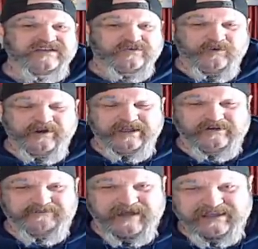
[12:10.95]

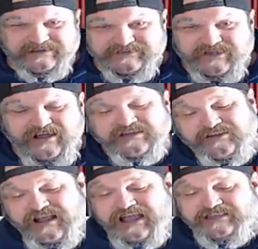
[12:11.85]
Real Biker Talk,
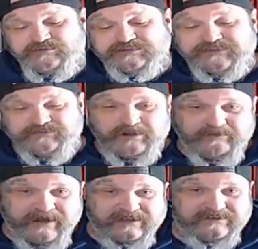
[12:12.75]
or Hollywood's Real
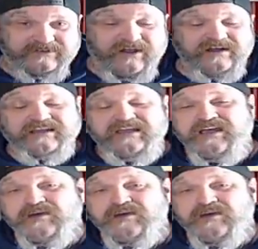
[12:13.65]
Biker Talk,